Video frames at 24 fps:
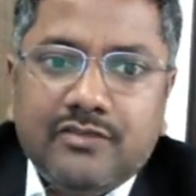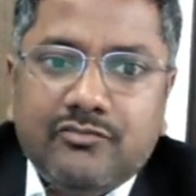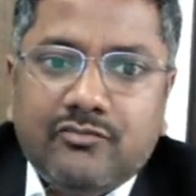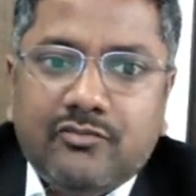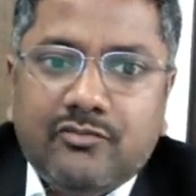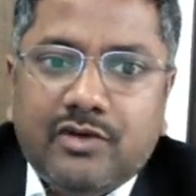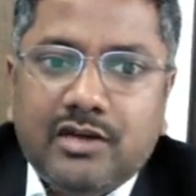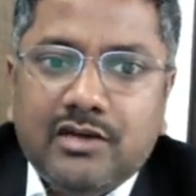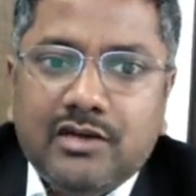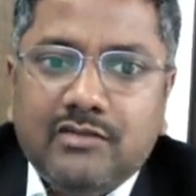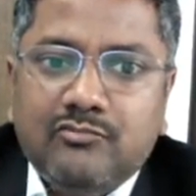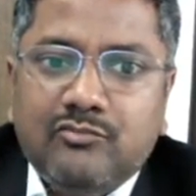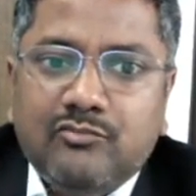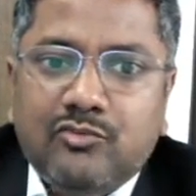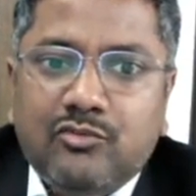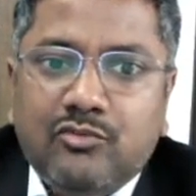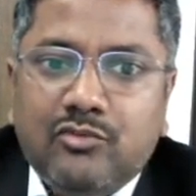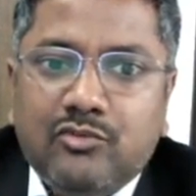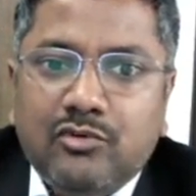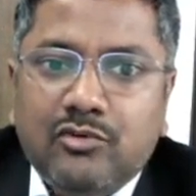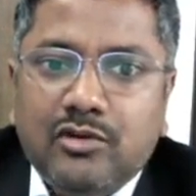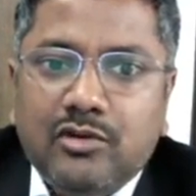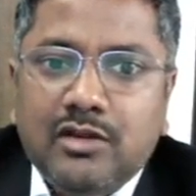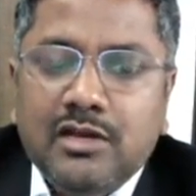1
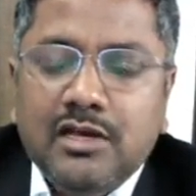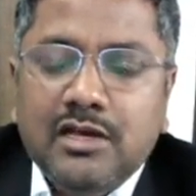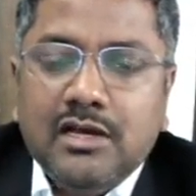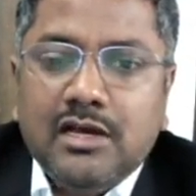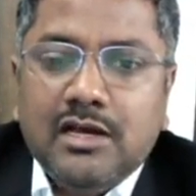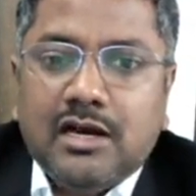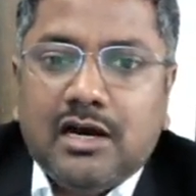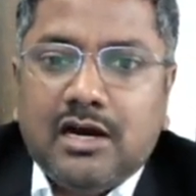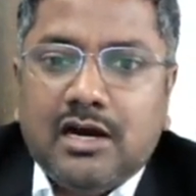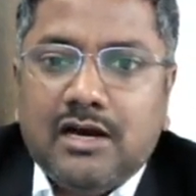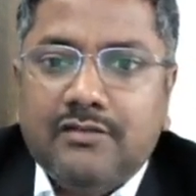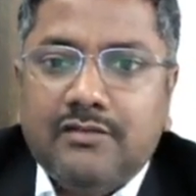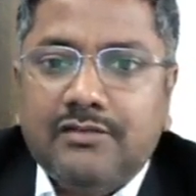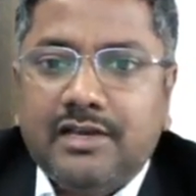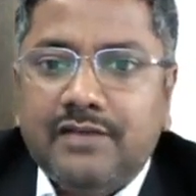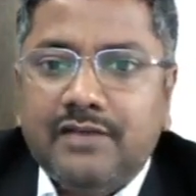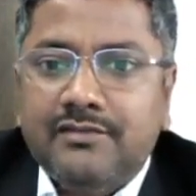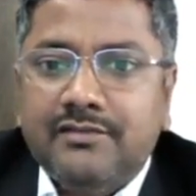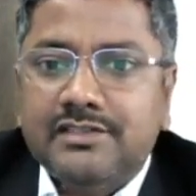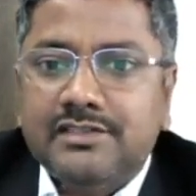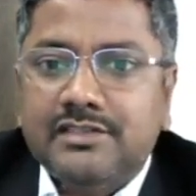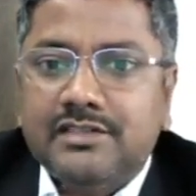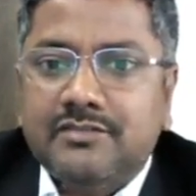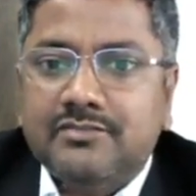mole of
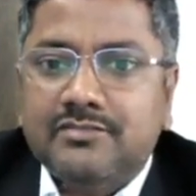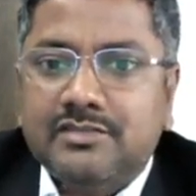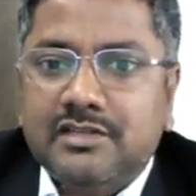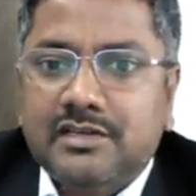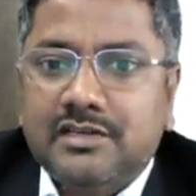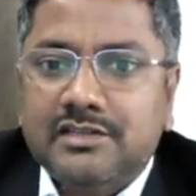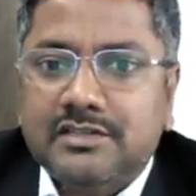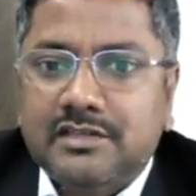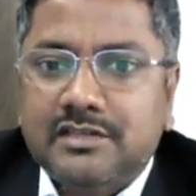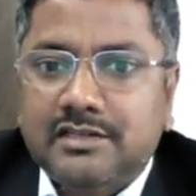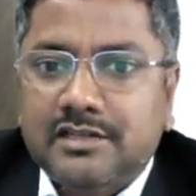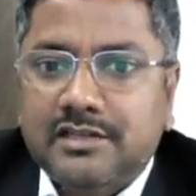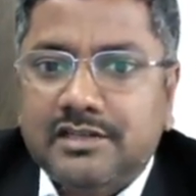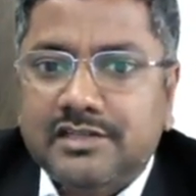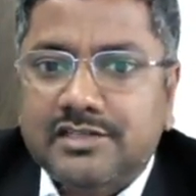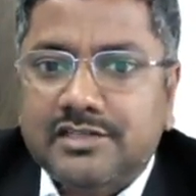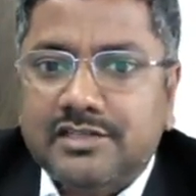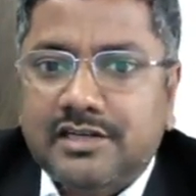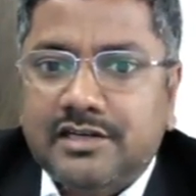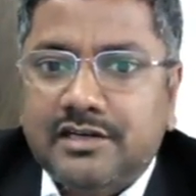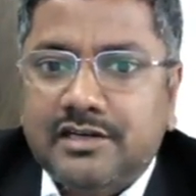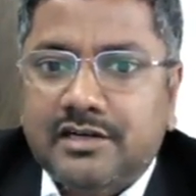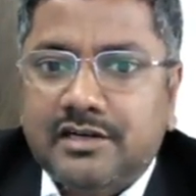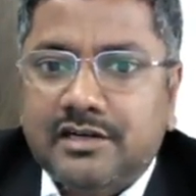given substance under
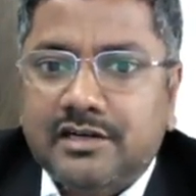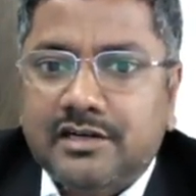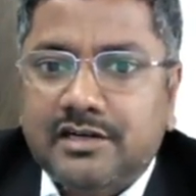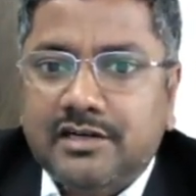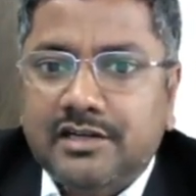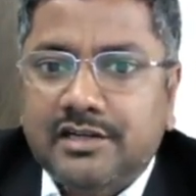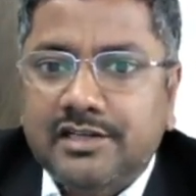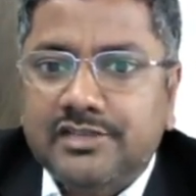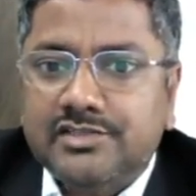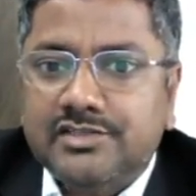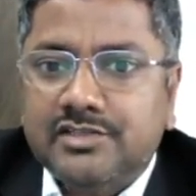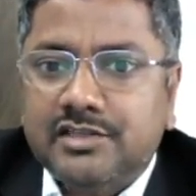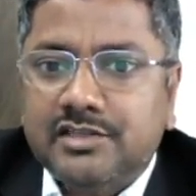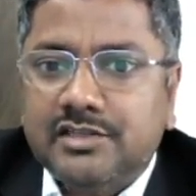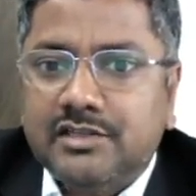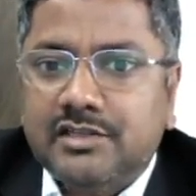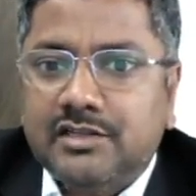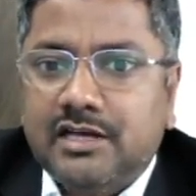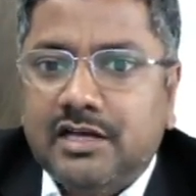standard condition,